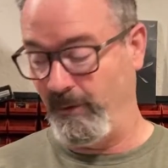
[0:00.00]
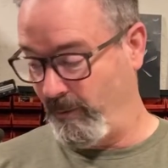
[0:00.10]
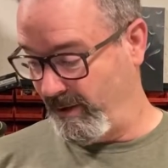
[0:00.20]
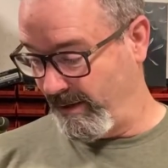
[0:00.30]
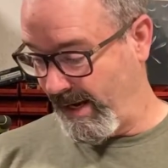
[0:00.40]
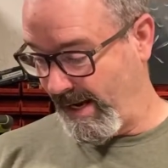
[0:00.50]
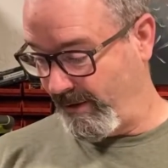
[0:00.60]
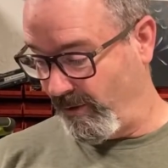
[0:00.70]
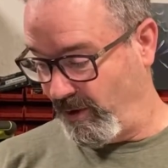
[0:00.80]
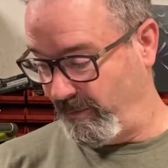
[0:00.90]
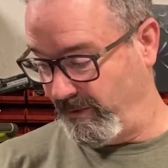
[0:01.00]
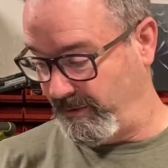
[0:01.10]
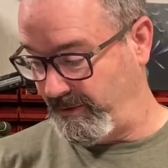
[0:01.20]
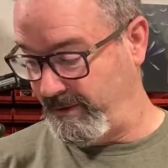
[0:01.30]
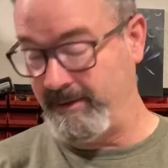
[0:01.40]
We are at
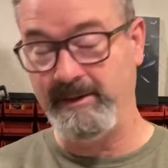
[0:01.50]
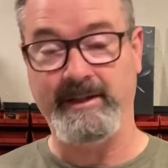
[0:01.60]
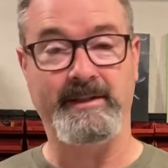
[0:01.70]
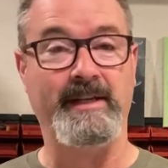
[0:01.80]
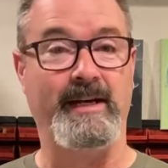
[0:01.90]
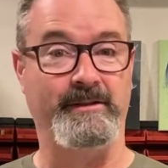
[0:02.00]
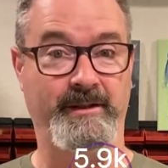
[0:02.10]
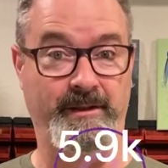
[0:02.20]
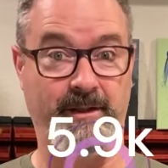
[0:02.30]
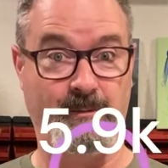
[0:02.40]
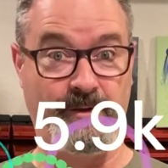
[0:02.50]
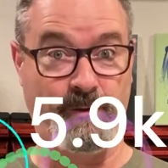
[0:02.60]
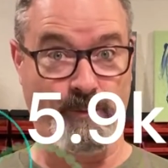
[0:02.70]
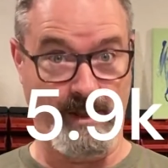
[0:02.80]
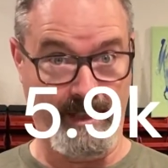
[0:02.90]
almost 6,000
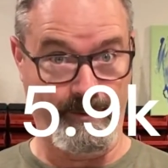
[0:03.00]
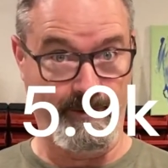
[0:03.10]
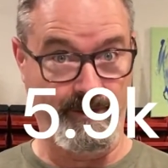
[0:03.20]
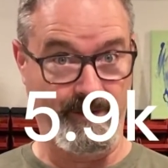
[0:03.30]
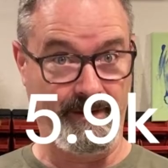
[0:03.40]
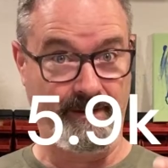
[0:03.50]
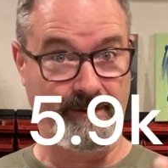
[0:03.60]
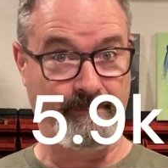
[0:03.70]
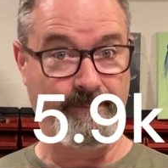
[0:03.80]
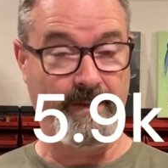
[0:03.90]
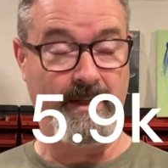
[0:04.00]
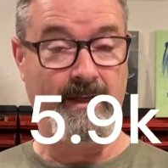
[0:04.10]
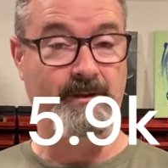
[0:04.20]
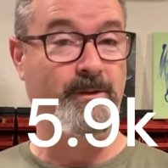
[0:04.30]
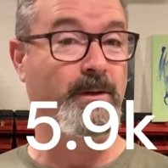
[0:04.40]
subscribers,
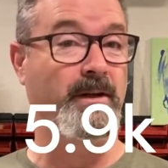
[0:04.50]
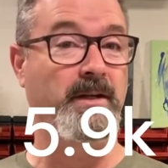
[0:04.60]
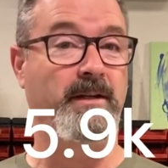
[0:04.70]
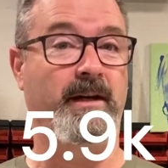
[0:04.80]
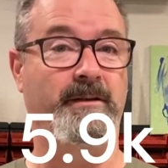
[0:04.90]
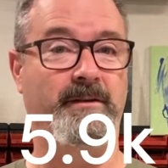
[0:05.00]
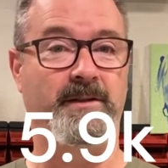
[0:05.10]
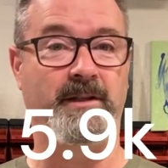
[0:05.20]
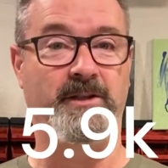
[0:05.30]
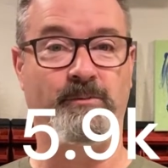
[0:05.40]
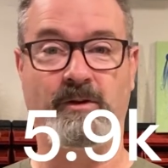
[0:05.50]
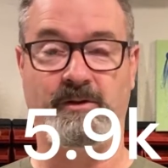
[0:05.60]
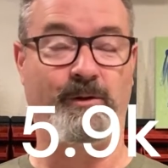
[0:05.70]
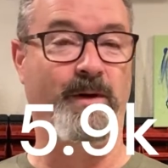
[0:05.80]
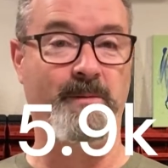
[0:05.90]
so we only need 106 more. It's
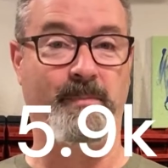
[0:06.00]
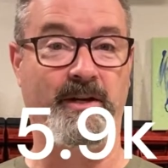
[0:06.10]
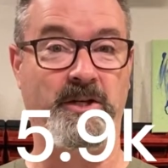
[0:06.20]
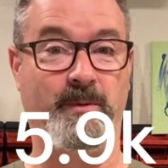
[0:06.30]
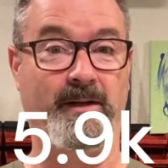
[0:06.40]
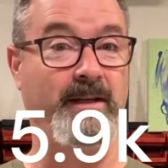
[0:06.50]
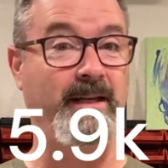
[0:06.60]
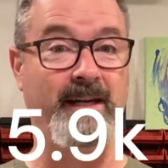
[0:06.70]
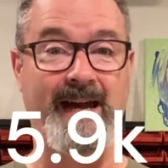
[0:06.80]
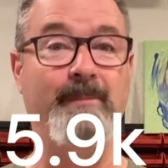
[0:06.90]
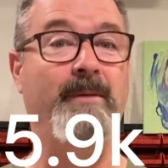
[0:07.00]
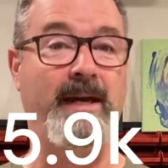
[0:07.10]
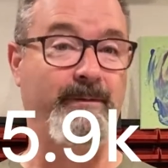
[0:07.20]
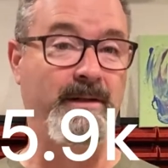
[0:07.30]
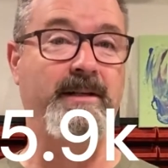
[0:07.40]
a great benchmark. Again,
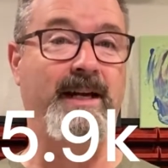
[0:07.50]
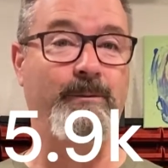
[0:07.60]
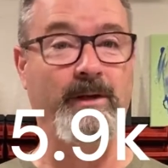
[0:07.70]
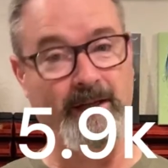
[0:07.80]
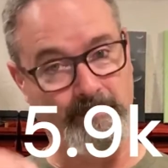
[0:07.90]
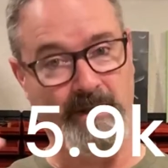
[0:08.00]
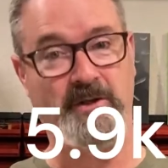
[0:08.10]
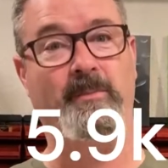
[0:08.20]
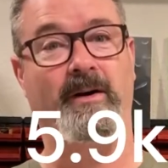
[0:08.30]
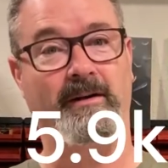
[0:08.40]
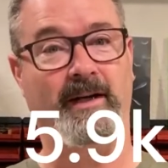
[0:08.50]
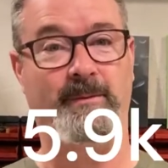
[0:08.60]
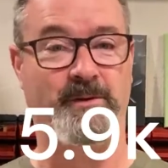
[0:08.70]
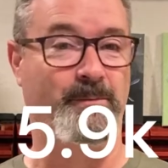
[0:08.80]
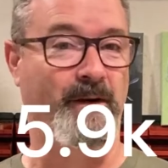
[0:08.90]
every time we hit a benchmark,
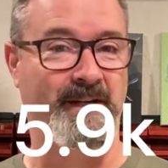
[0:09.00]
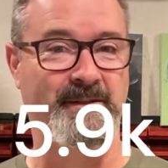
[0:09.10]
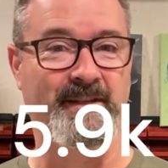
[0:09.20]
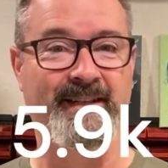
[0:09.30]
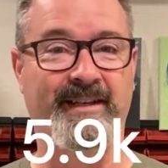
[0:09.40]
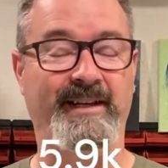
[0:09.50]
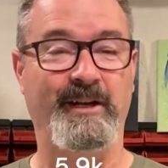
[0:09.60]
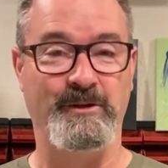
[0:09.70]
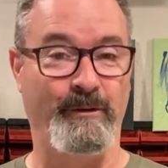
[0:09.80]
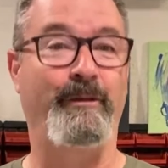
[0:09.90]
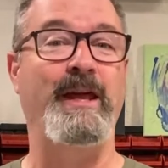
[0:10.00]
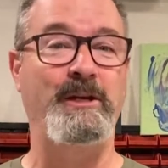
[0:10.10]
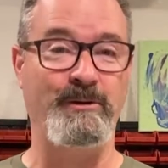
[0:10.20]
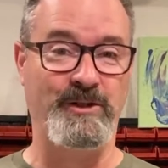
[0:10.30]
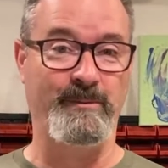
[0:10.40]
I'm surprised. So
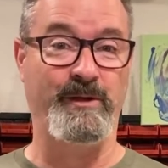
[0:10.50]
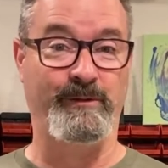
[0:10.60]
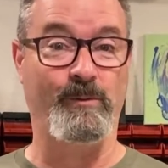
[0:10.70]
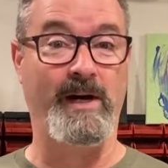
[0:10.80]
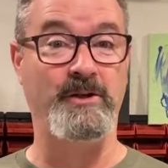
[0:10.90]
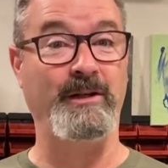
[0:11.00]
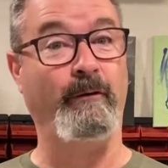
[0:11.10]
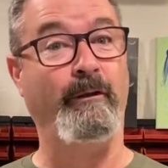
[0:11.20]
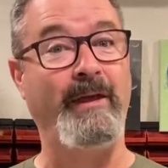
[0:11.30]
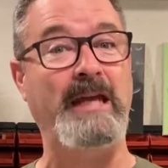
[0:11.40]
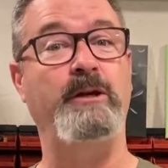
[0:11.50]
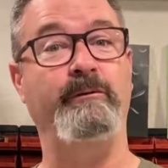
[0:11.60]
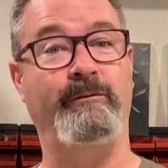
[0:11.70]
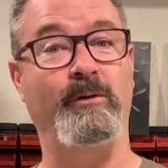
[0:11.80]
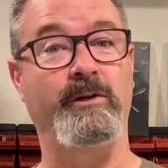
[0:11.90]
thank you so much for watching. Thank you
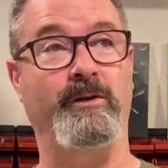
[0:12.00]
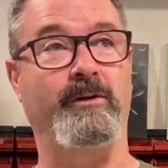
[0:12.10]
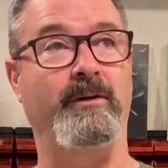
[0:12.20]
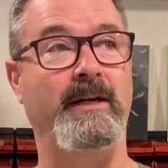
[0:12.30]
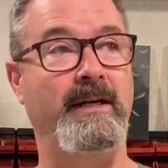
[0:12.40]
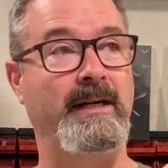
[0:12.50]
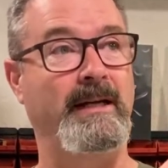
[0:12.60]
for your